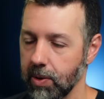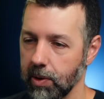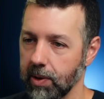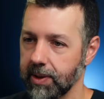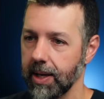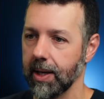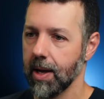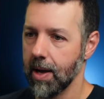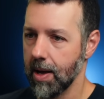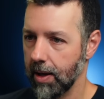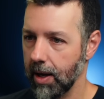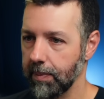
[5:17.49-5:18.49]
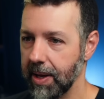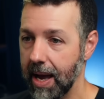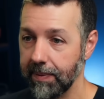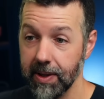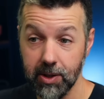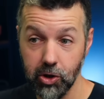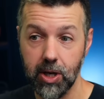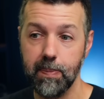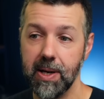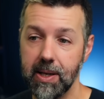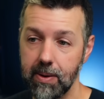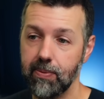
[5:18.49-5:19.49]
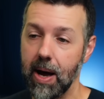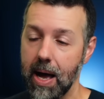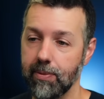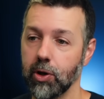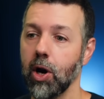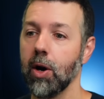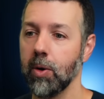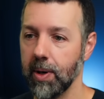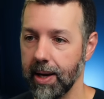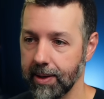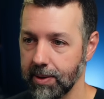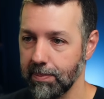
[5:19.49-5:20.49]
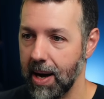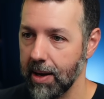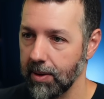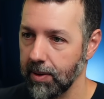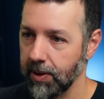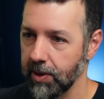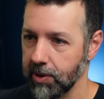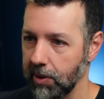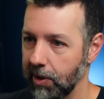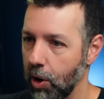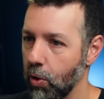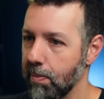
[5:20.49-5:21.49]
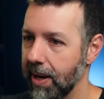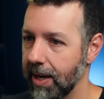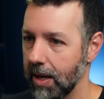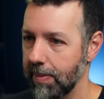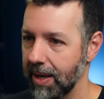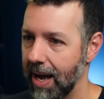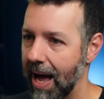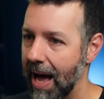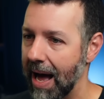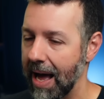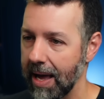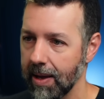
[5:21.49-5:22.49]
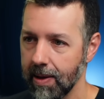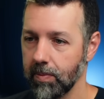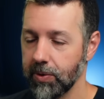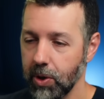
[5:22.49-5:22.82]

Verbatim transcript: So it looks like um, they have this GPT-5 codex model. There's a low, medium, and high.